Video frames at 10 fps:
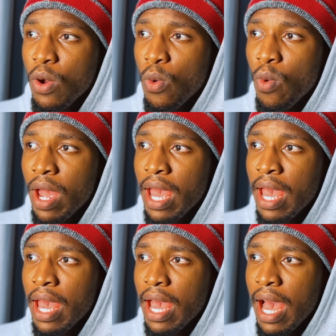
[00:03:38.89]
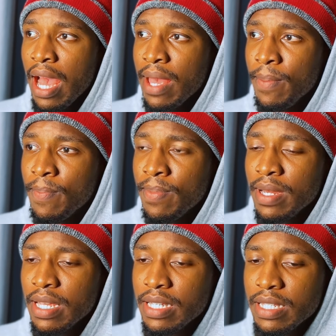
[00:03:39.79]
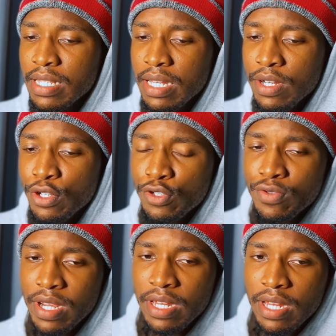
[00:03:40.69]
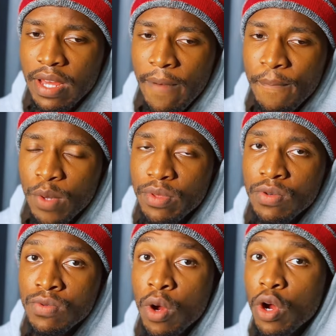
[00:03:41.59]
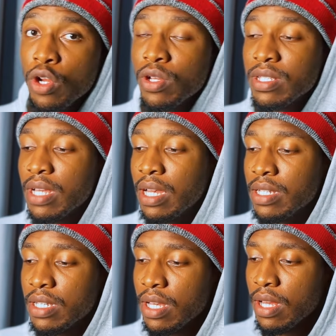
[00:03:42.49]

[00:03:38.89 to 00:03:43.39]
where I placed a trade with the wrong lot size,